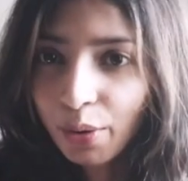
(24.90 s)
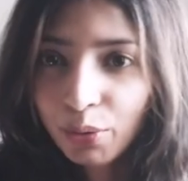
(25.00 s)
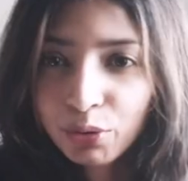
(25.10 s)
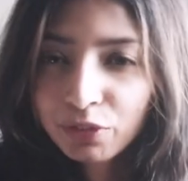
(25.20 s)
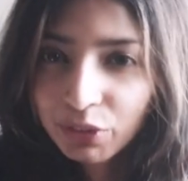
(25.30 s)

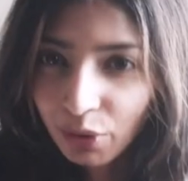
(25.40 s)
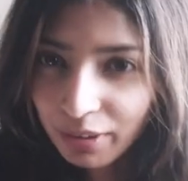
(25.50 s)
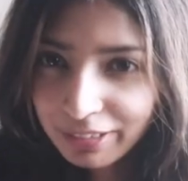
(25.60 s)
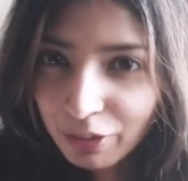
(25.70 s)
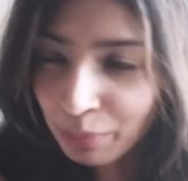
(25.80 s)

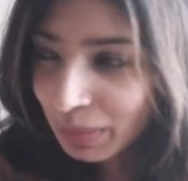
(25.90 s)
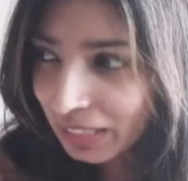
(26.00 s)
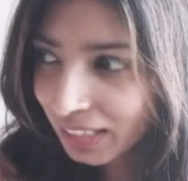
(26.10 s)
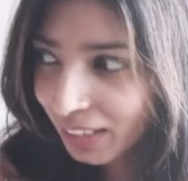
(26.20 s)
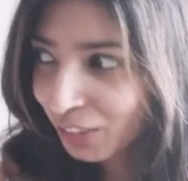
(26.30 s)
Overall, for
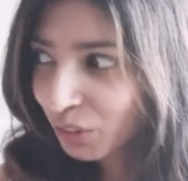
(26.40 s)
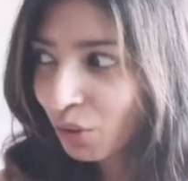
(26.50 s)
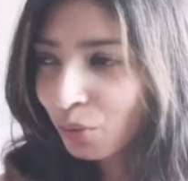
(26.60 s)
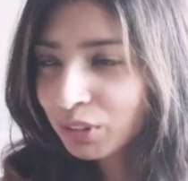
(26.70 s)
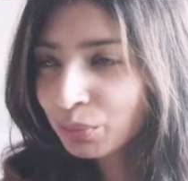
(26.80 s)
me, the
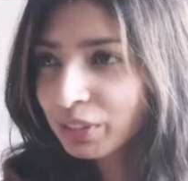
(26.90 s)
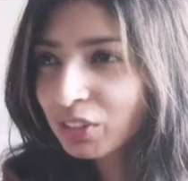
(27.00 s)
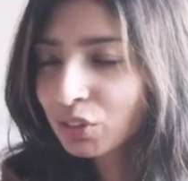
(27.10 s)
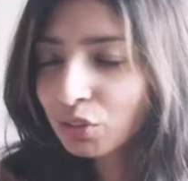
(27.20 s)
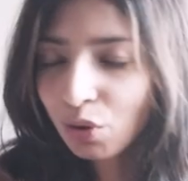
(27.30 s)
course was
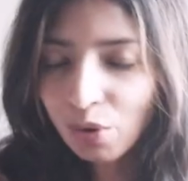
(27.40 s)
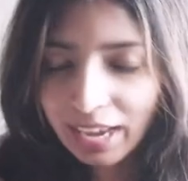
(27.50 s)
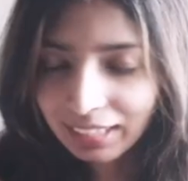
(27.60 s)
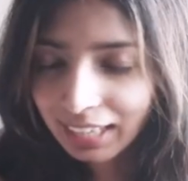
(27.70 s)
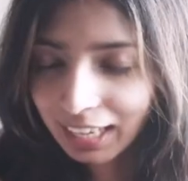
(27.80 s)
so
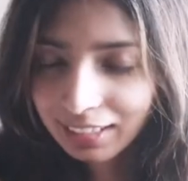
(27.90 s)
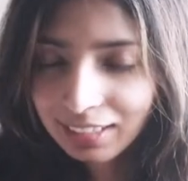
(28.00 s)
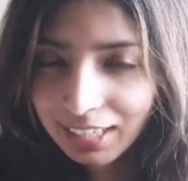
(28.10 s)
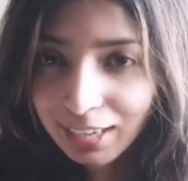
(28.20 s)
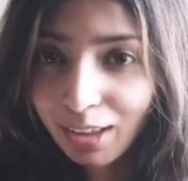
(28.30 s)

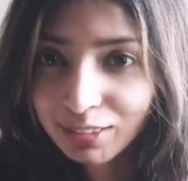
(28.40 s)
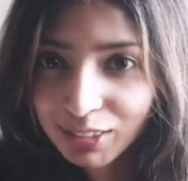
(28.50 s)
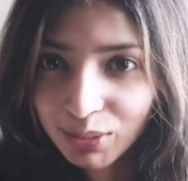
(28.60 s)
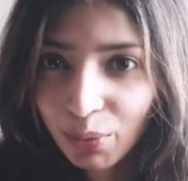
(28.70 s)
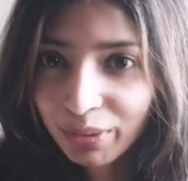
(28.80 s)
enlightening and
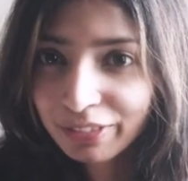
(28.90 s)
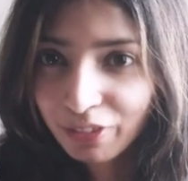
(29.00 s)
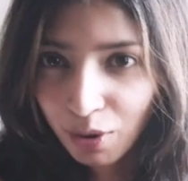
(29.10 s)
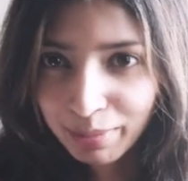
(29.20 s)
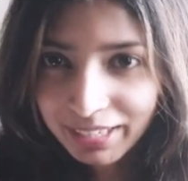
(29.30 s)
so
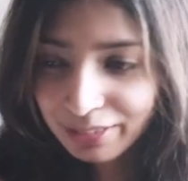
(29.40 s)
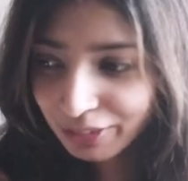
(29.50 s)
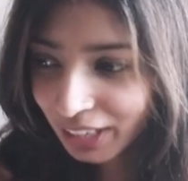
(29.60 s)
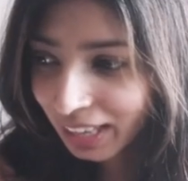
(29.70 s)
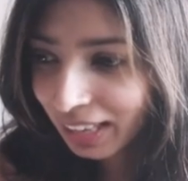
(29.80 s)

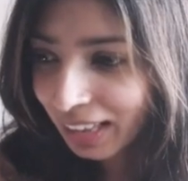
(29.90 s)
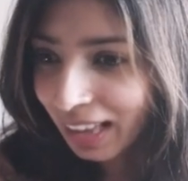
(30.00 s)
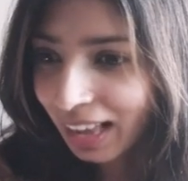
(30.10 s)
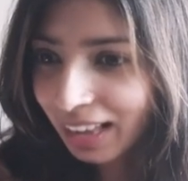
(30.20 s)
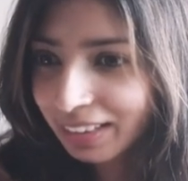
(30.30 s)
informative,
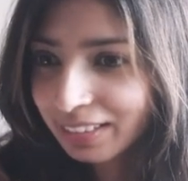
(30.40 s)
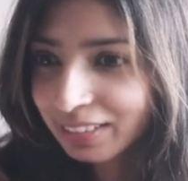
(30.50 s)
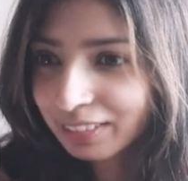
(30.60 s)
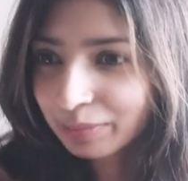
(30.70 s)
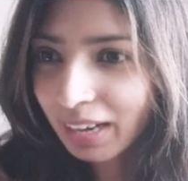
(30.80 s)

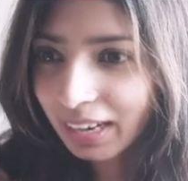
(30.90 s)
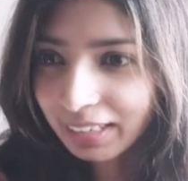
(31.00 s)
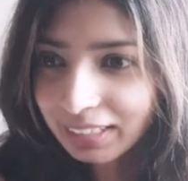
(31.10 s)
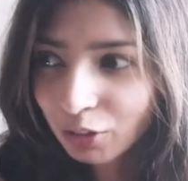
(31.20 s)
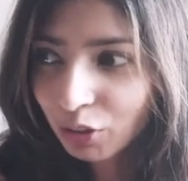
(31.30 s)
and
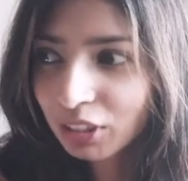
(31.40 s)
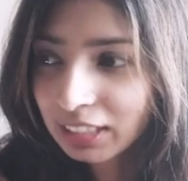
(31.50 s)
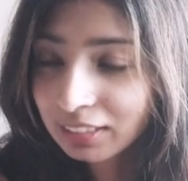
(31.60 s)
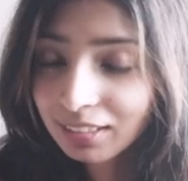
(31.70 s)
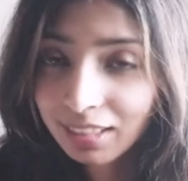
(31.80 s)
I got to
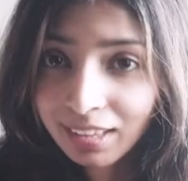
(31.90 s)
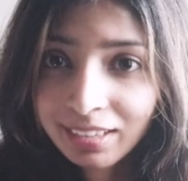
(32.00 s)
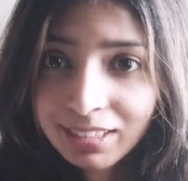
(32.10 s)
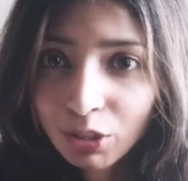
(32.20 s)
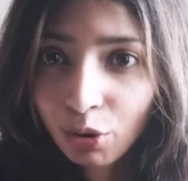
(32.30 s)
learn
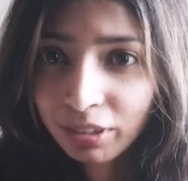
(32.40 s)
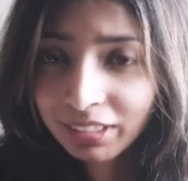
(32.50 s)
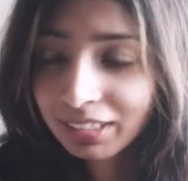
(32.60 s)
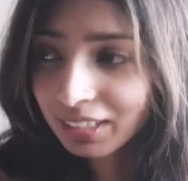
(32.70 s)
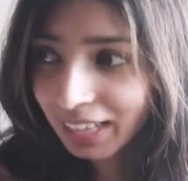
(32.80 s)
things on an
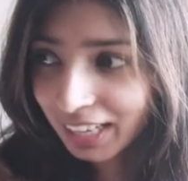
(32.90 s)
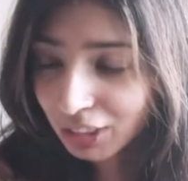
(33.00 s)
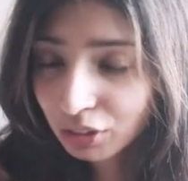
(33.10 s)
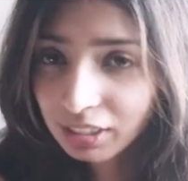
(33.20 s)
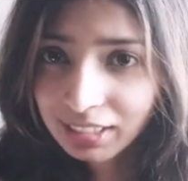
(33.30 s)

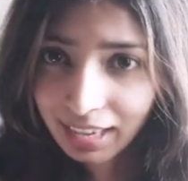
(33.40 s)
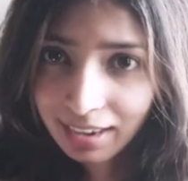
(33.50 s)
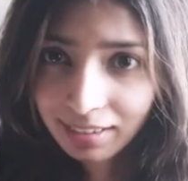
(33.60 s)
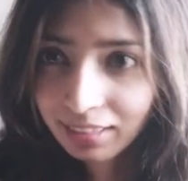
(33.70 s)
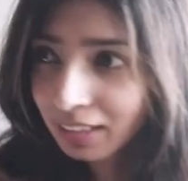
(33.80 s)
international
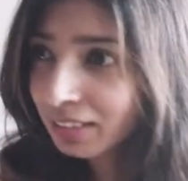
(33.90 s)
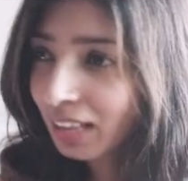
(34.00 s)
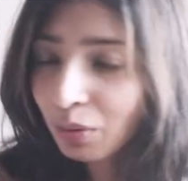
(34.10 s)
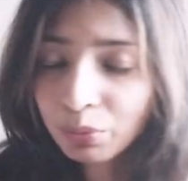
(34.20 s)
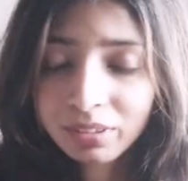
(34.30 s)
scale, things
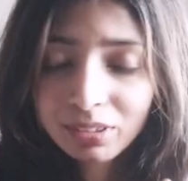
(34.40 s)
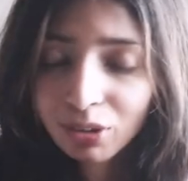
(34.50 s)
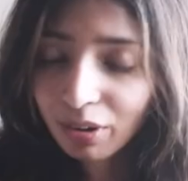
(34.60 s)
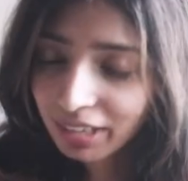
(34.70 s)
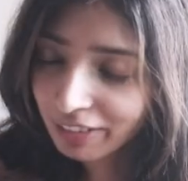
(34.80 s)
I would
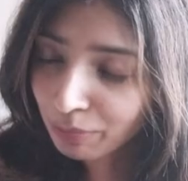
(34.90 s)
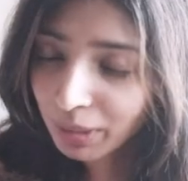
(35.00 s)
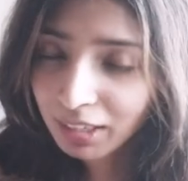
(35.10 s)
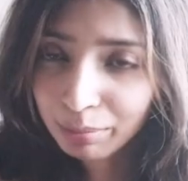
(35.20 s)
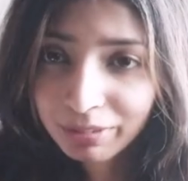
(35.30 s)
not have
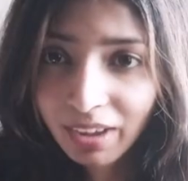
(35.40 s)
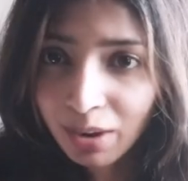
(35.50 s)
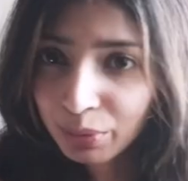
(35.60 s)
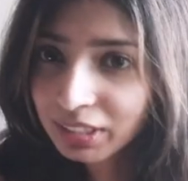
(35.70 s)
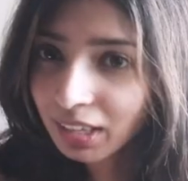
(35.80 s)
picked up if
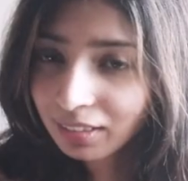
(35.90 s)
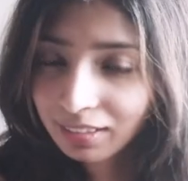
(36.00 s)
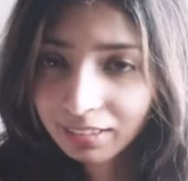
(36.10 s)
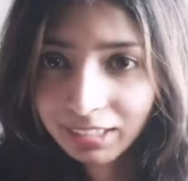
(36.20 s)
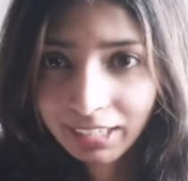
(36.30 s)
I was
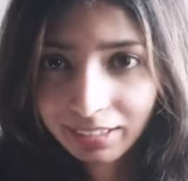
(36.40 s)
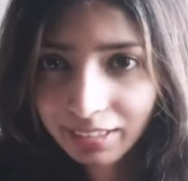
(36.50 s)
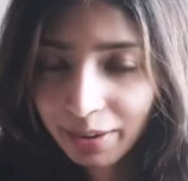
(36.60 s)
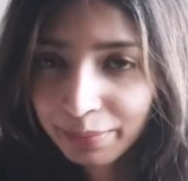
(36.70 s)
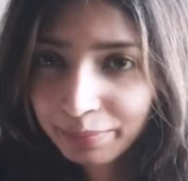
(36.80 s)
studying in India.